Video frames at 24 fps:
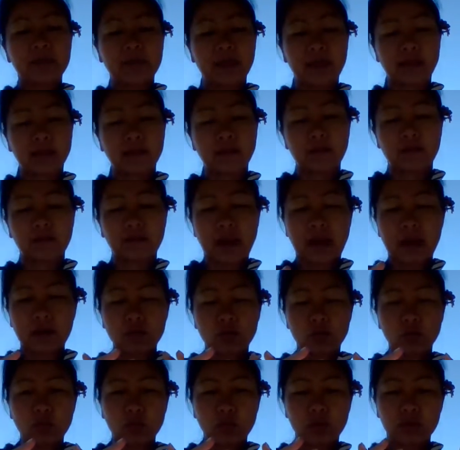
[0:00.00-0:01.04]
Then the
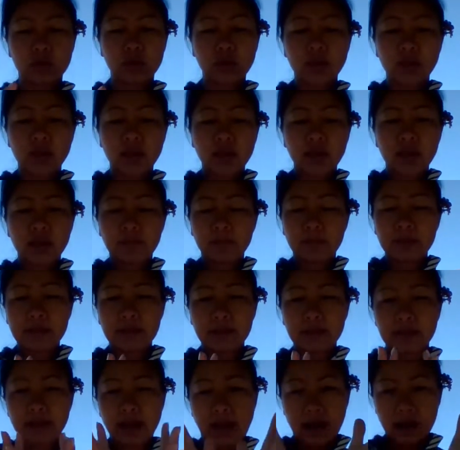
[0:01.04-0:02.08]
flower would
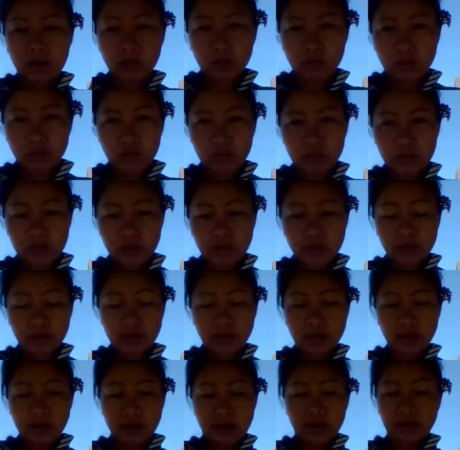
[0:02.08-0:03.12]
be out
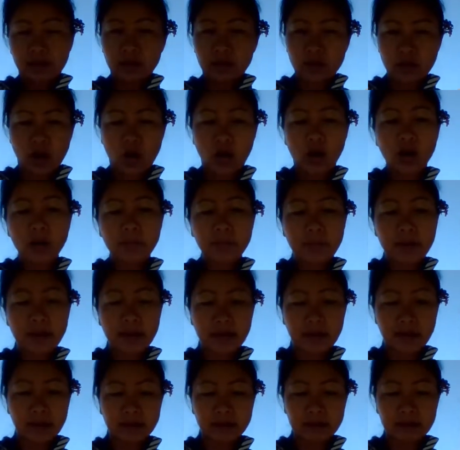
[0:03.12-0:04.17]
at the top
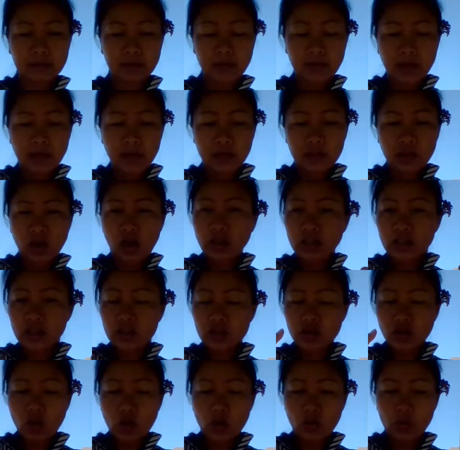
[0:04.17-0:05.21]
and not
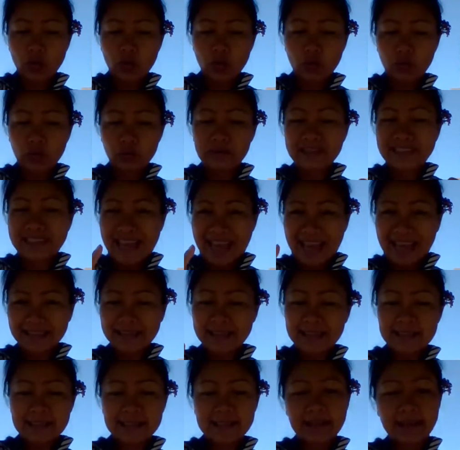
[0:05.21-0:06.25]
so
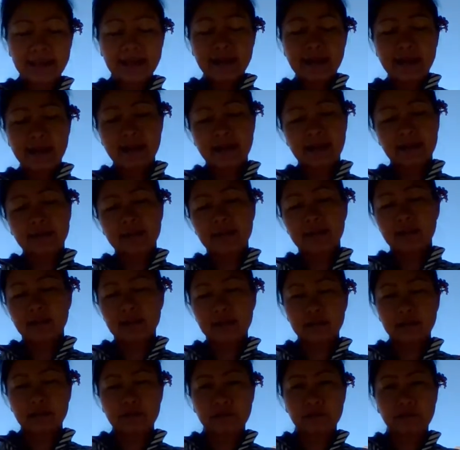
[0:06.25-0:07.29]
dense, and the
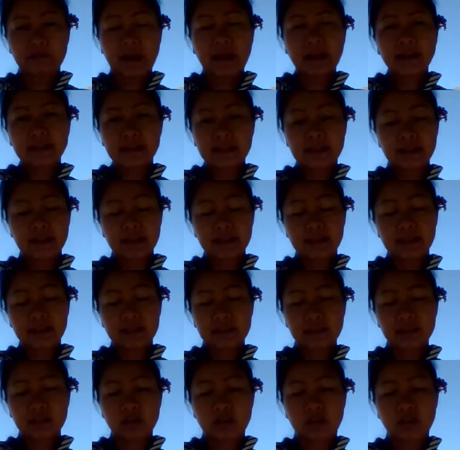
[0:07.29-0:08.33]
effect
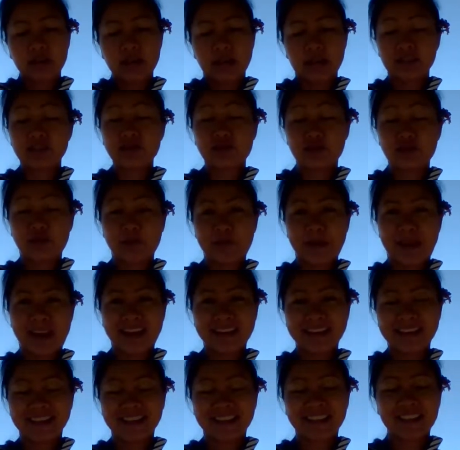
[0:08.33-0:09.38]
is not as
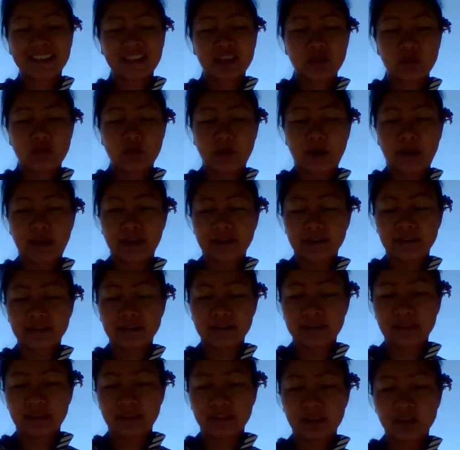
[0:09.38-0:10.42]
dramatic
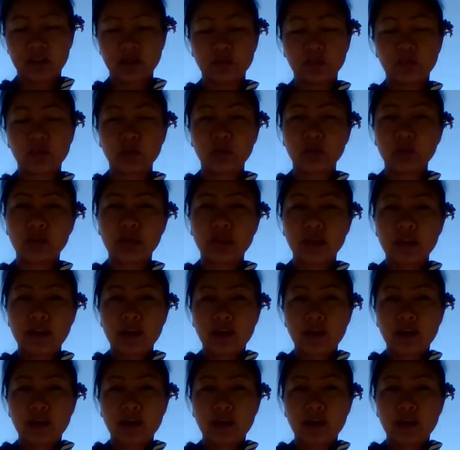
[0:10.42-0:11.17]
when you put